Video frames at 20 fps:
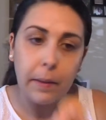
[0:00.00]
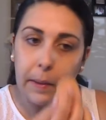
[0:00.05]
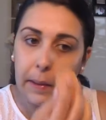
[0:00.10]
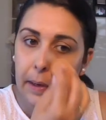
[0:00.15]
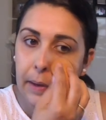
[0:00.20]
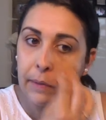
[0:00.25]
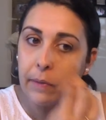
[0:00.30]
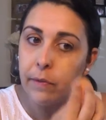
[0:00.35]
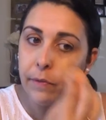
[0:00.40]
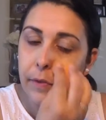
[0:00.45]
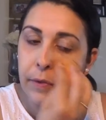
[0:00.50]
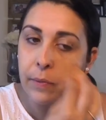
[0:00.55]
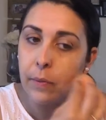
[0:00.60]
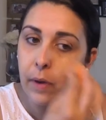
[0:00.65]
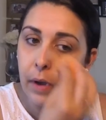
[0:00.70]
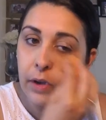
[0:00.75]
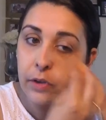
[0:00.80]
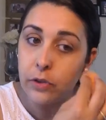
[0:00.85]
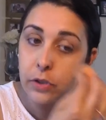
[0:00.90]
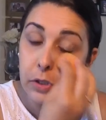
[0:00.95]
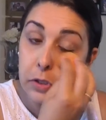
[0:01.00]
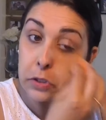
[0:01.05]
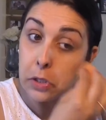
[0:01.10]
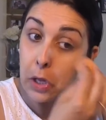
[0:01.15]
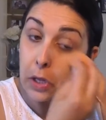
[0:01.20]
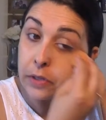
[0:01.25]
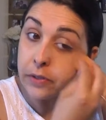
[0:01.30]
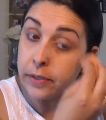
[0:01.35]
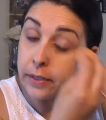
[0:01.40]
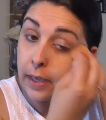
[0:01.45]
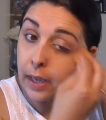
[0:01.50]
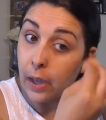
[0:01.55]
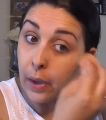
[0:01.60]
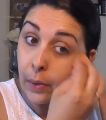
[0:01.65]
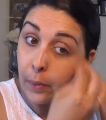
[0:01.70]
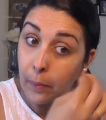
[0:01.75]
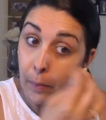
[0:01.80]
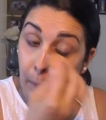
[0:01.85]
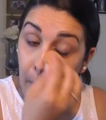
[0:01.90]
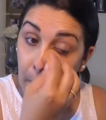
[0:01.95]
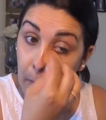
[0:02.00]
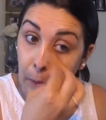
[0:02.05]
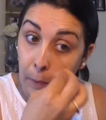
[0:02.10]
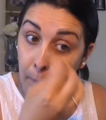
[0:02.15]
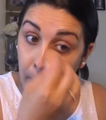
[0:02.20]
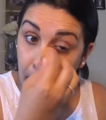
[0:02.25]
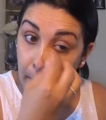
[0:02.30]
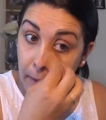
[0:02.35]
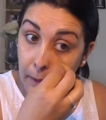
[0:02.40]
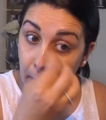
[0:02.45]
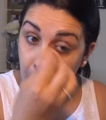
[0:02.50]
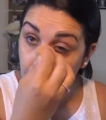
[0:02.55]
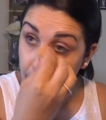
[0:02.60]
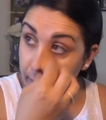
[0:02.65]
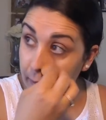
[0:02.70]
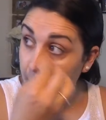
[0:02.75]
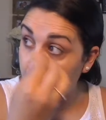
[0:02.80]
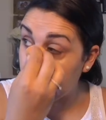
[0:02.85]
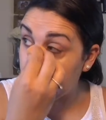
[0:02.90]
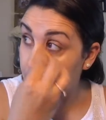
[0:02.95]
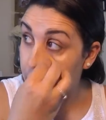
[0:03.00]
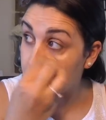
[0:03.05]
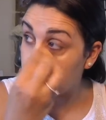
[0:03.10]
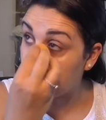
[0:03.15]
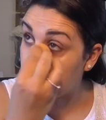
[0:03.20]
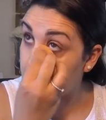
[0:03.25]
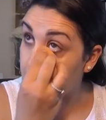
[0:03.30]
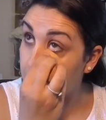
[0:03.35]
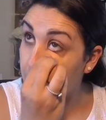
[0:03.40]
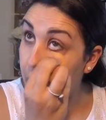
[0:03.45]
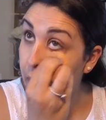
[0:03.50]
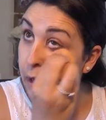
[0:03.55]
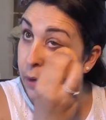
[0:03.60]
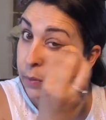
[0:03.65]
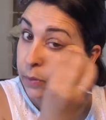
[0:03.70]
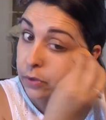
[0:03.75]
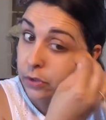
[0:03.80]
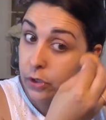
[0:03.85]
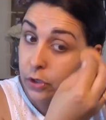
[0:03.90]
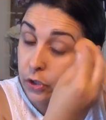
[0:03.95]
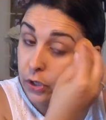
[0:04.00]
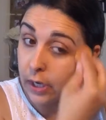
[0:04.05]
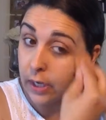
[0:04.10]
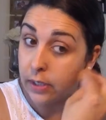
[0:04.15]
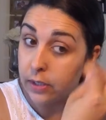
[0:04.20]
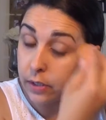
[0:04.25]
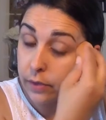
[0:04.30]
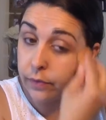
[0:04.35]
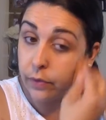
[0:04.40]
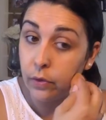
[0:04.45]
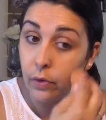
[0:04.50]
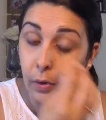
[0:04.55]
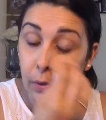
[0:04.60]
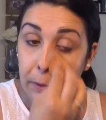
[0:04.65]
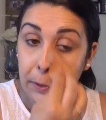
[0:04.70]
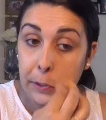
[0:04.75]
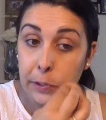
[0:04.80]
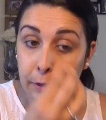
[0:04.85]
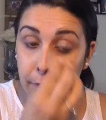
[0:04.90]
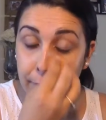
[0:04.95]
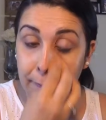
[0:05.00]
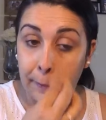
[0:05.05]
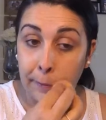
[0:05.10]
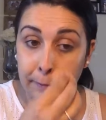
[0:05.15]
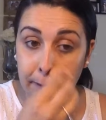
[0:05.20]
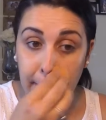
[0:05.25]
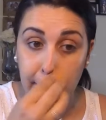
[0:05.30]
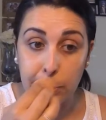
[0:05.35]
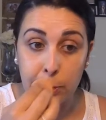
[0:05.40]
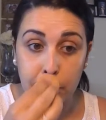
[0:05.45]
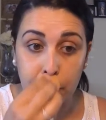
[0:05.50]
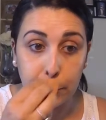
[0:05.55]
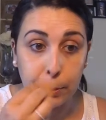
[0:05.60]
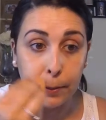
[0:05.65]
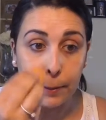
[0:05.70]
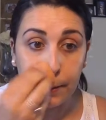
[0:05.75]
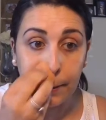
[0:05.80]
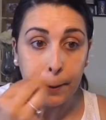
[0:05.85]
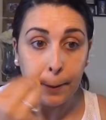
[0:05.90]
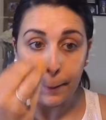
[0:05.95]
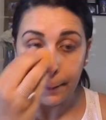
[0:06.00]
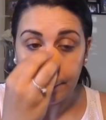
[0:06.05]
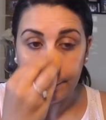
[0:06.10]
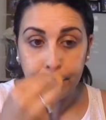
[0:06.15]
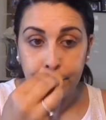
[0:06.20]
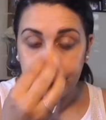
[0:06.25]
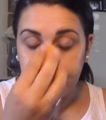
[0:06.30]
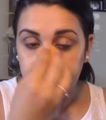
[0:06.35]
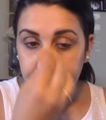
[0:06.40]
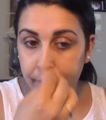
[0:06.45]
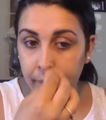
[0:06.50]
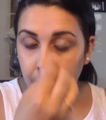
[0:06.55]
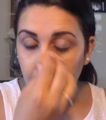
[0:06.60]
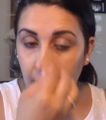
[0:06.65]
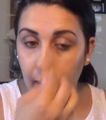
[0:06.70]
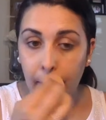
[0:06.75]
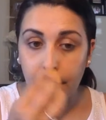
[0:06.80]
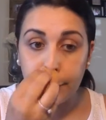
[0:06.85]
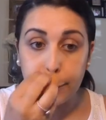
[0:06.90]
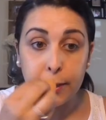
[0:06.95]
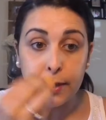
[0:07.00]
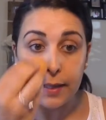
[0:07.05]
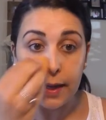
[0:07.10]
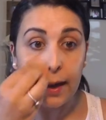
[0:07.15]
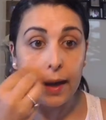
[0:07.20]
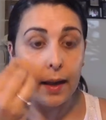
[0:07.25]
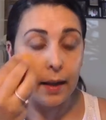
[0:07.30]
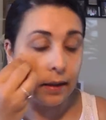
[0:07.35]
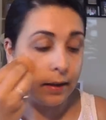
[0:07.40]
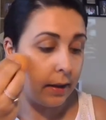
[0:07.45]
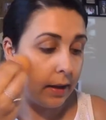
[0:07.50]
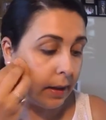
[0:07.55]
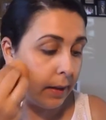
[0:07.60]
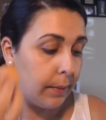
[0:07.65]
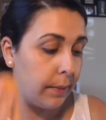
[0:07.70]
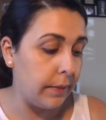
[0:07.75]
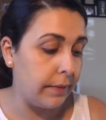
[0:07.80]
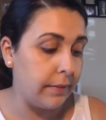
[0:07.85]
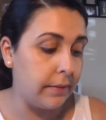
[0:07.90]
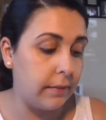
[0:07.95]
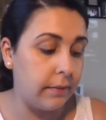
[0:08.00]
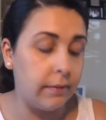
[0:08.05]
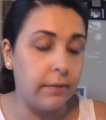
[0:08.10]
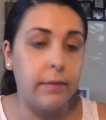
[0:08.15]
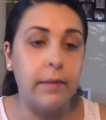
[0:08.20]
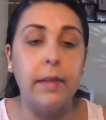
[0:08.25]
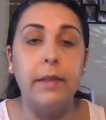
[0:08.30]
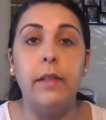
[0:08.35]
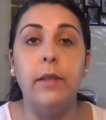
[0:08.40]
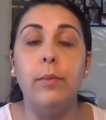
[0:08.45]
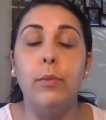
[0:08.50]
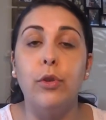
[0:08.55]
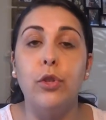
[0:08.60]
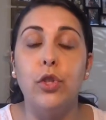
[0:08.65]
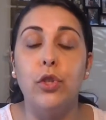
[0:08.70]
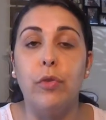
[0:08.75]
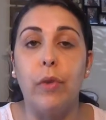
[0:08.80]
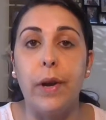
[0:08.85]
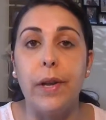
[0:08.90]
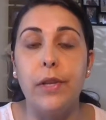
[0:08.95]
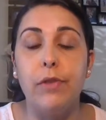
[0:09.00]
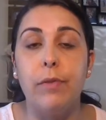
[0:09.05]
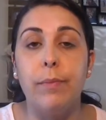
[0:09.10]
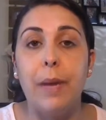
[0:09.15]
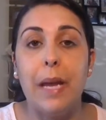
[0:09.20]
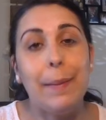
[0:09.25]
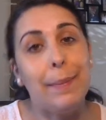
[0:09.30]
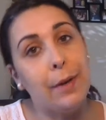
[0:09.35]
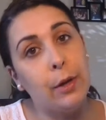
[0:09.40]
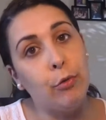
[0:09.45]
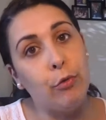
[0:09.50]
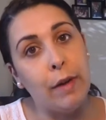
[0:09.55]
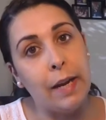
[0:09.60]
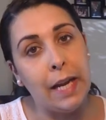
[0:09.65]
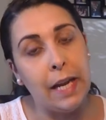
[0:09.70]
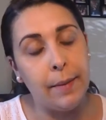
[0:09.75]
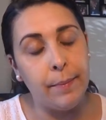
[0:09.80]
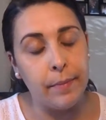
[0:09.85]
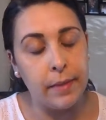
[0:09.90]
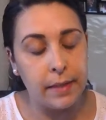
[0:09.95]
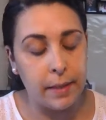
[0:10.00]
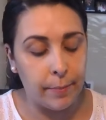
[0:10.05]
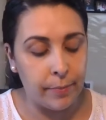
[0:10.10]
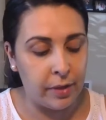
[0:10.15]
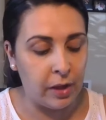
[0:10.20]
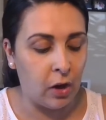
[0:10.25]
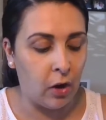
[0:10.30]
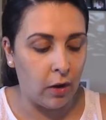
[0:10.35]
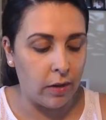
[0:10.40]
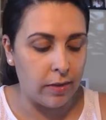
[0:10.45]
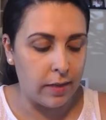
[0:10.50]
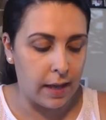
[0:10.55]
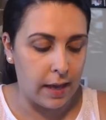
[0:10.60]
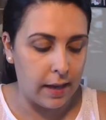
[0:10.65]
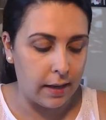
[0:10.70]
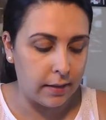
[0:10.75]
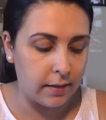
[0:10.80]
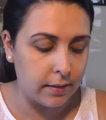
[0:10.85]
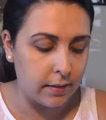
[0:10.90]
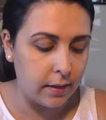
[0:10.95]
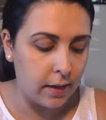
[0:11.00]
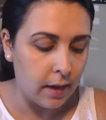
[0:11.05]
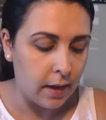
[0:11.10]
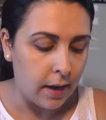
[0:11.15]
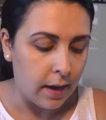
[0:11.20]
Now, if you are just starting out your makeup collection, I would suggest, if you're not used to foundation, to get a tinted moisturiser, BB cream, something like this.